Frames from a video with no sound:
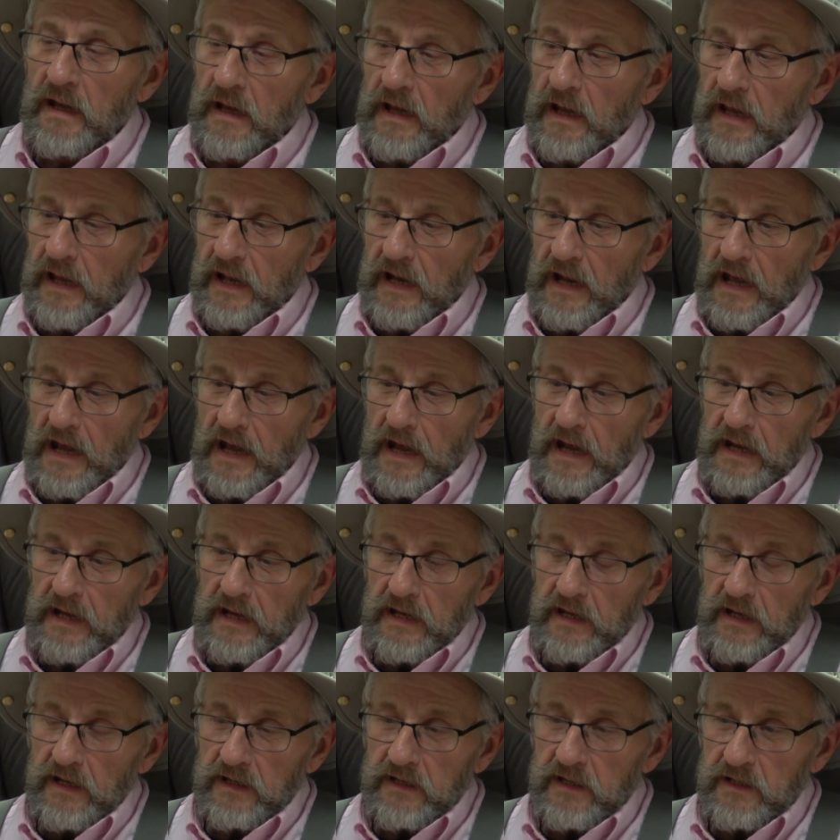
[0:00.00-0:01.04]
And
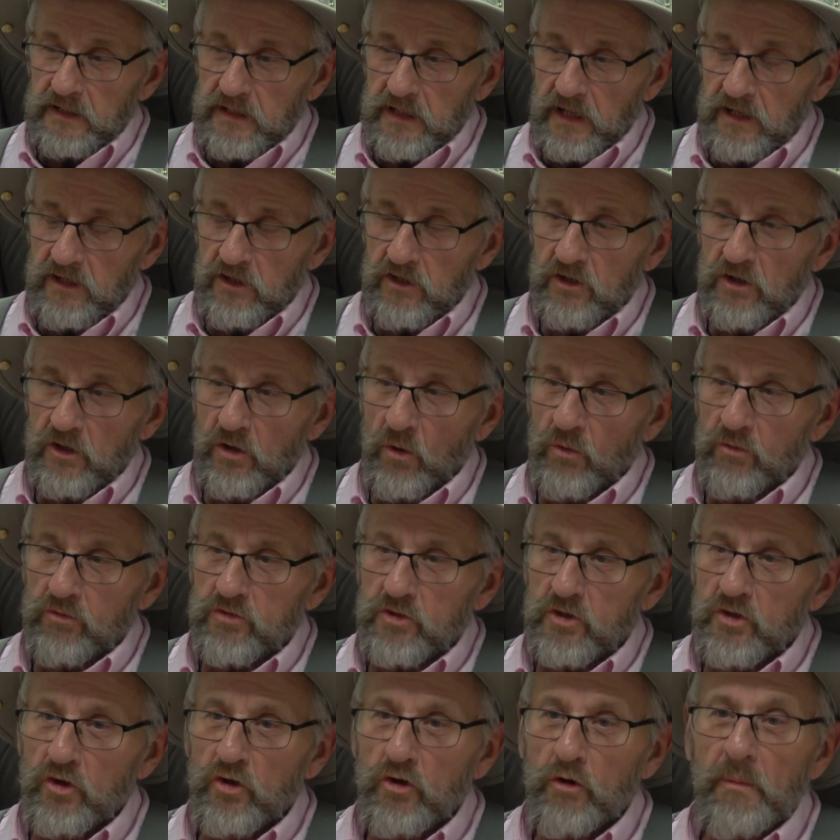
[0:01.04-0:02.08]
I continued to go to
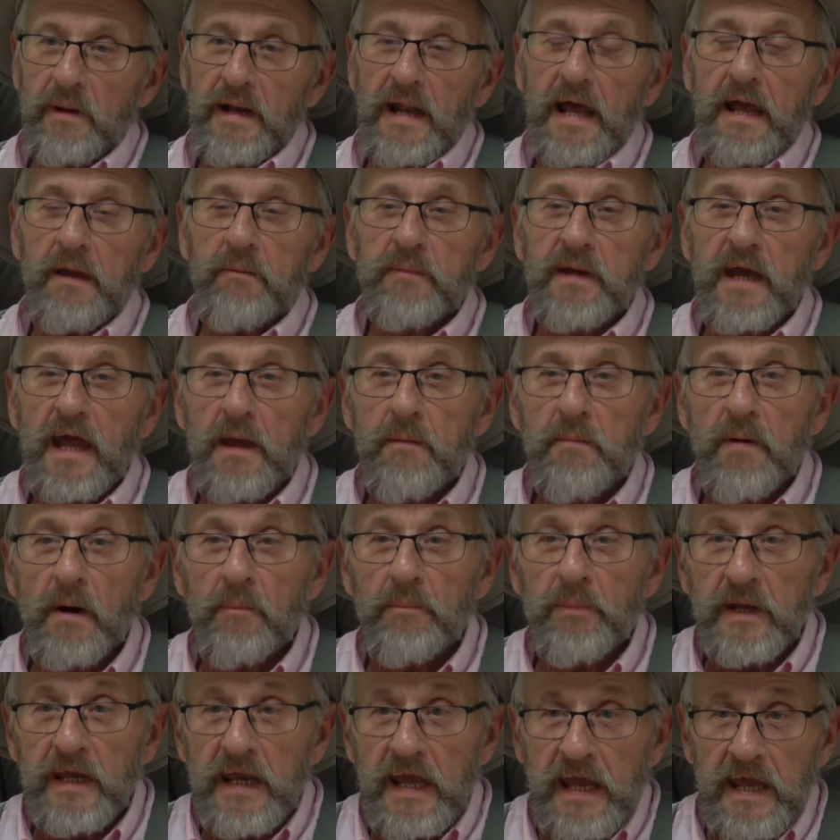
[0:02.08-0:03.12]
school. My name came
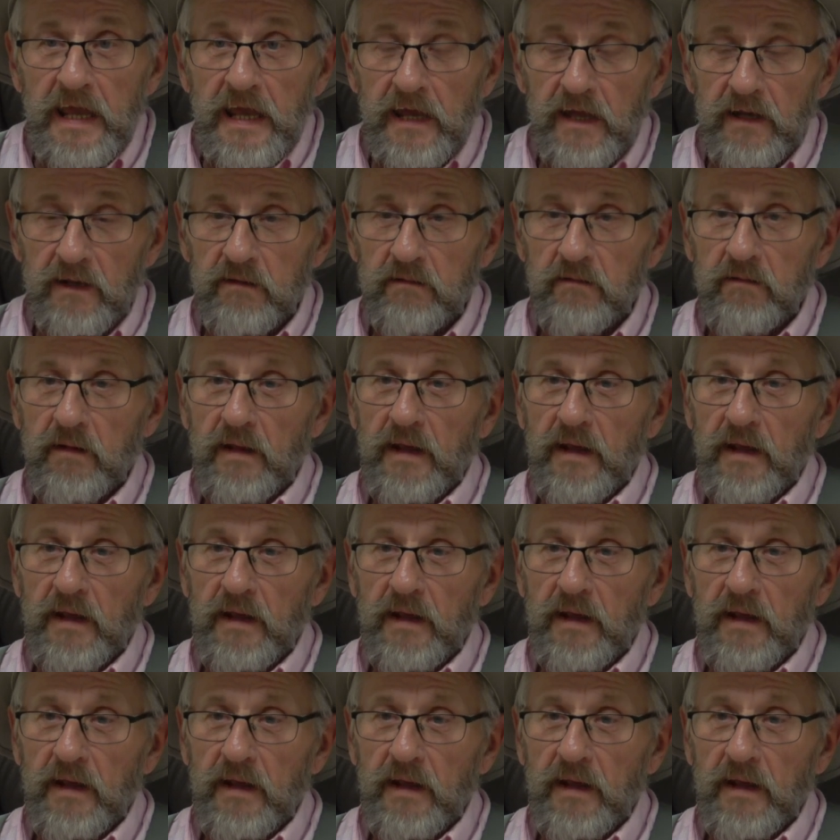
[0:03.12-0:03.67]
up again.